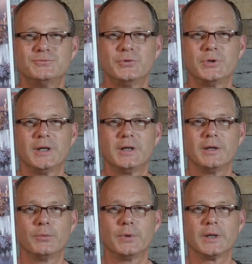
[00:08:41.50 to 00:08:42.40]

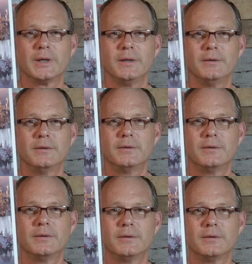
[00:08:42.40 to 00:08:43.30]
Really, really
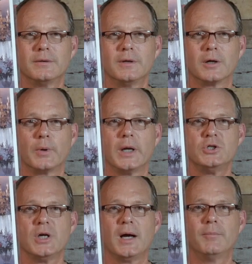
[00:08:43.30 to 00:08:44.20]
a great
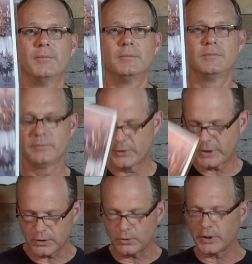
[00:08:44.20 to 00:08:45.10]
job.
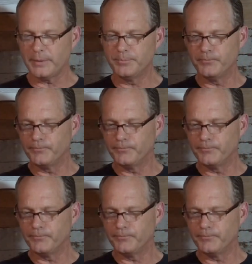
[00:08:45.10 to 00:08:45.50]
Thank you, Lynn.